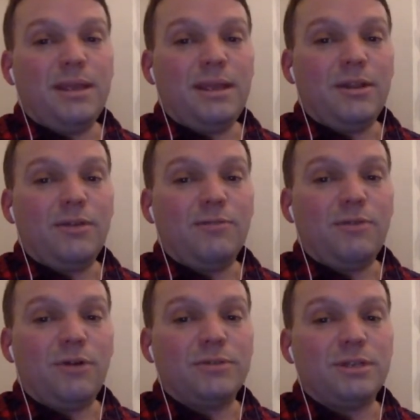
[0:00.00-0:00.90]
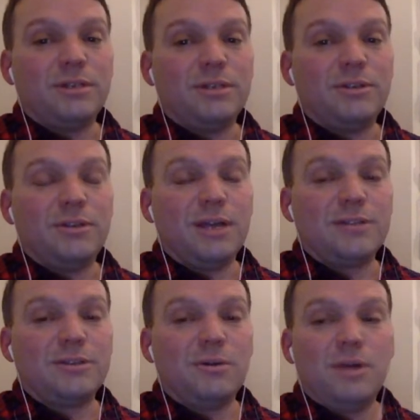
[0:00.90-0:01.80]
involved to do that.
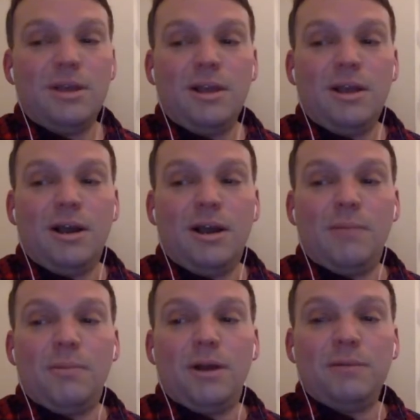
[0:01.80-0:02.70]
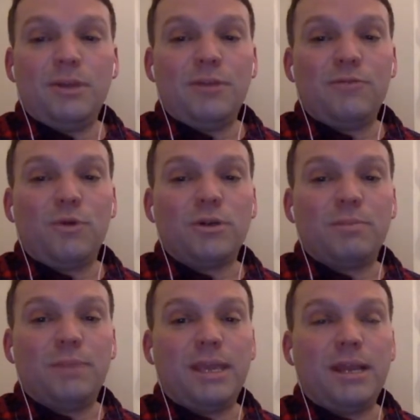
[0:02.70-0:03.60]
So I'm looking forward to
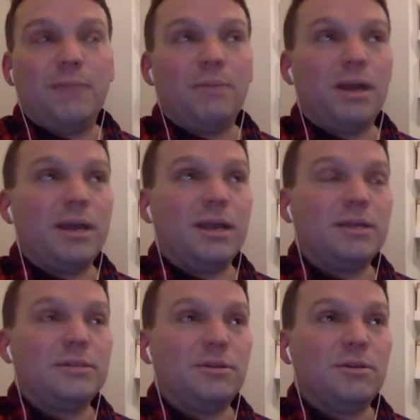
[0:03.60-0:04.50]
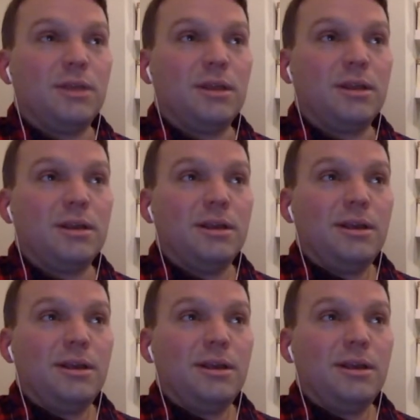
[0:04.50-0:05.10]
picking up my Estonian